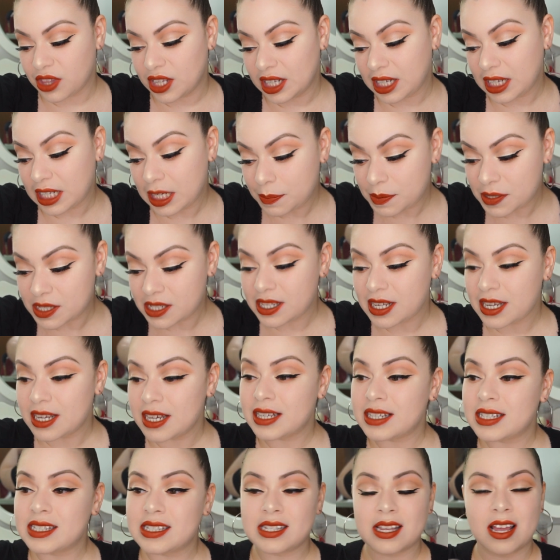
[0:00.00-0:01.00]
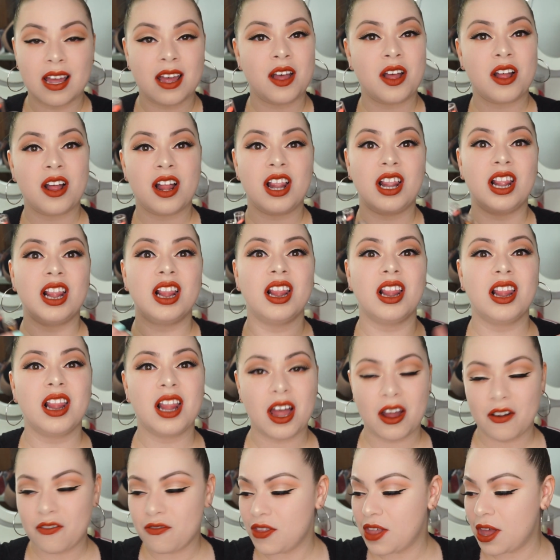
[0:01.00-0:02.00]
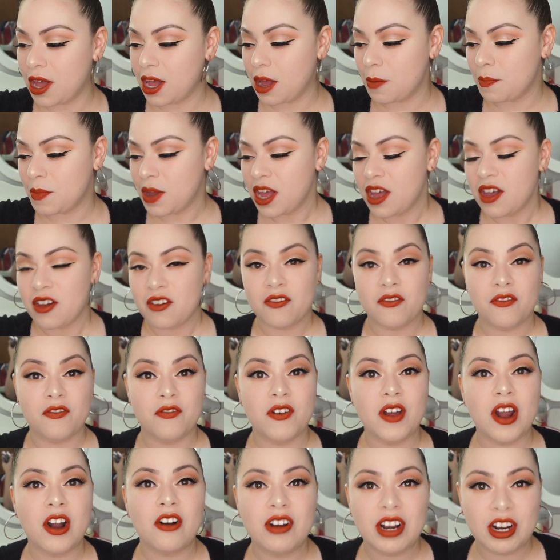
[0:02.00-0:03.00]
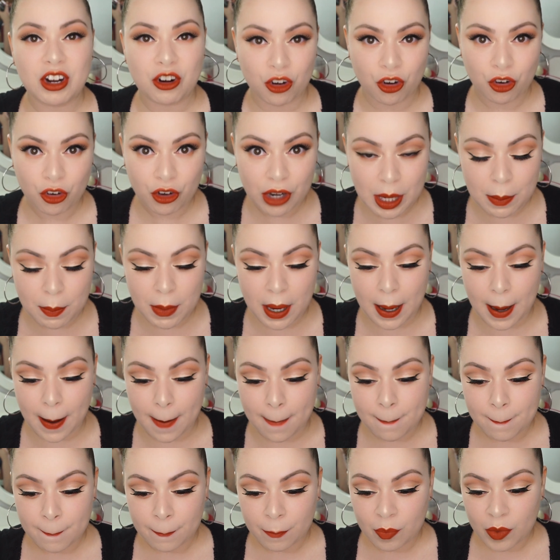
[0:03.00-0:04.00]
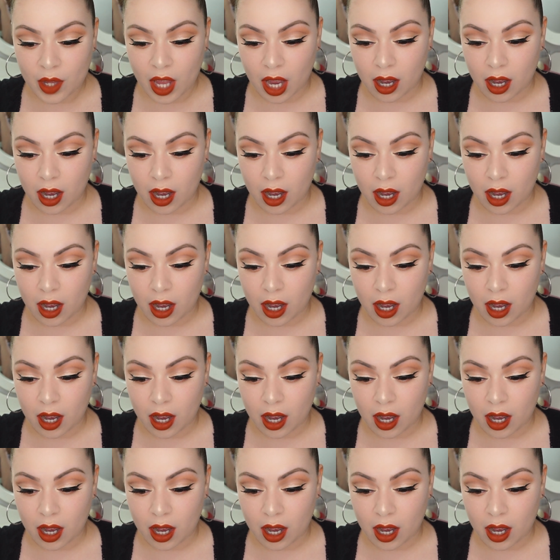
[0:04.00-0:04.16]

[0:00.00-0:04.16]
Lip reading: The lipsticks, love them, very creamy.